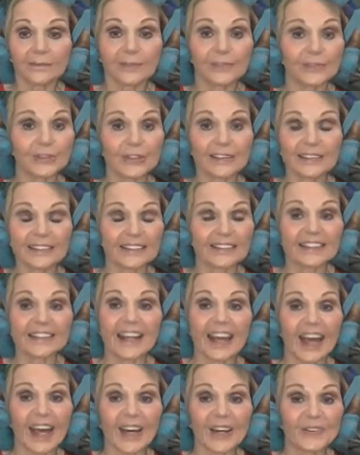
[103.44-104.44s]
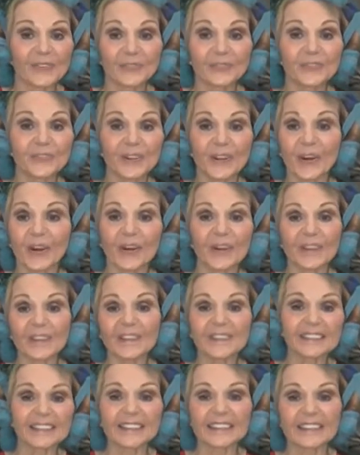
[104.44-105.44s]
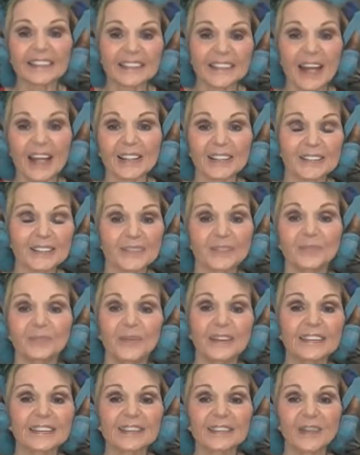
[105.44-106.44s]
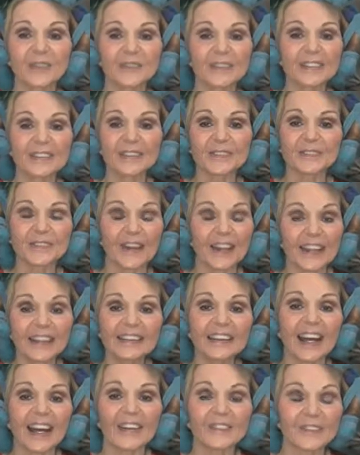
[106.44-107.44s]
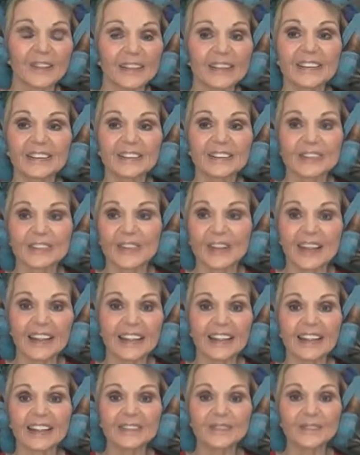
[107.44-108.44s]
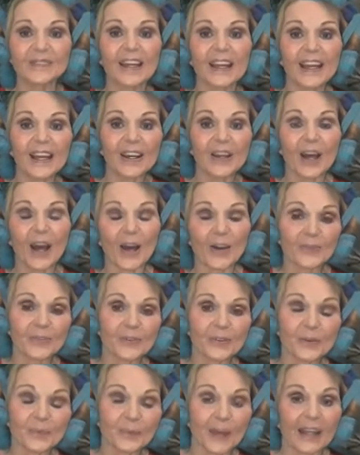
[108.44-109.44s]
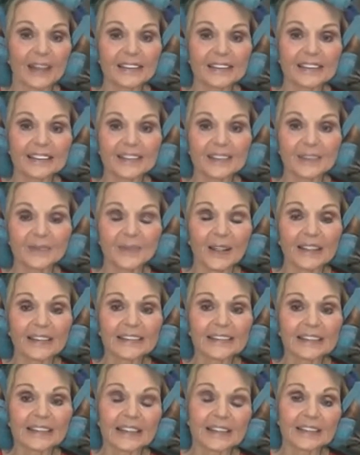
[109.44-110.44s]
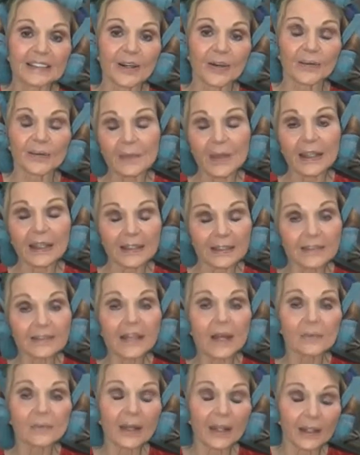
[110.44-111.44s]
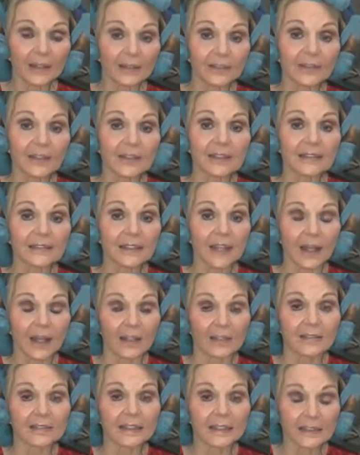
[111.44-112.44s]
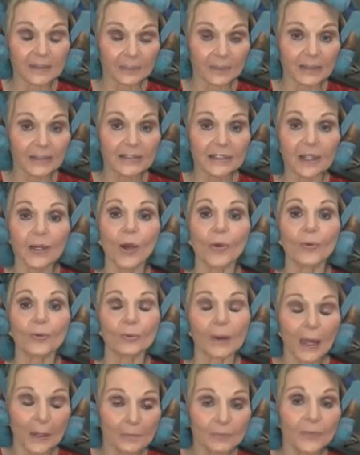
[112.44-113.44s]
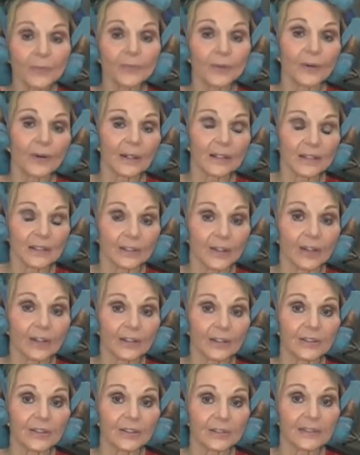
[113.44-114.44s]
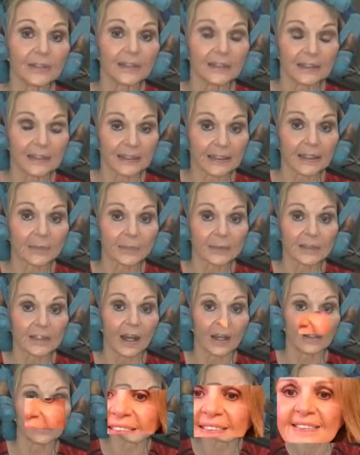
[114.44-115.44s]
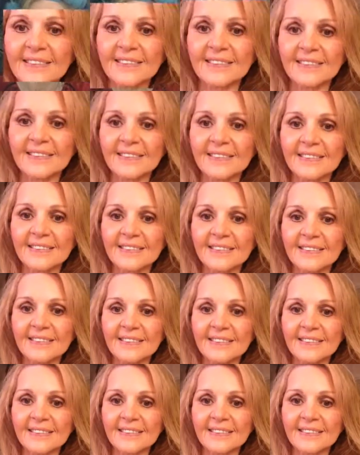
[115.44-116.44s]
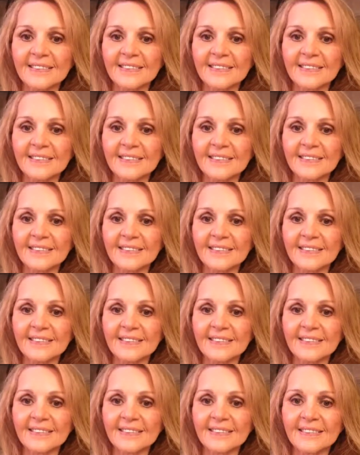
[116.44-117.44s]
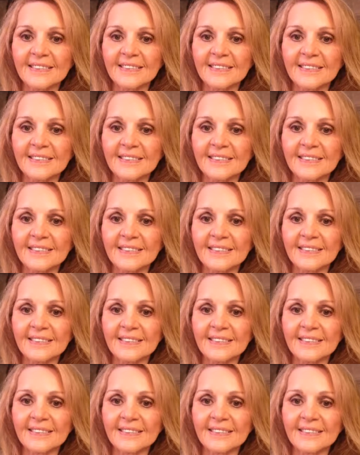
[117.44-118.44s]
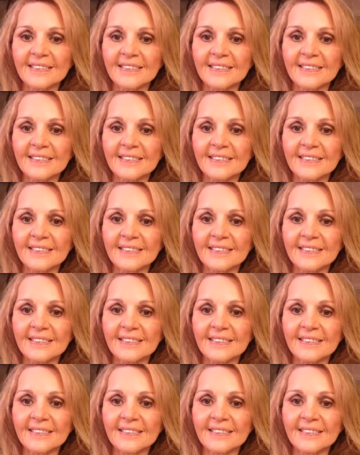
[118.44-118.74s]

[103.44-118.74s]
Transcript: just to have curls has been so much fun. I've been enjoying it for the past 6 months. And so here's how my hair looked 6 months ago, right before I started using the sleeve stylers. Okay, so you can get a look at what that's all about.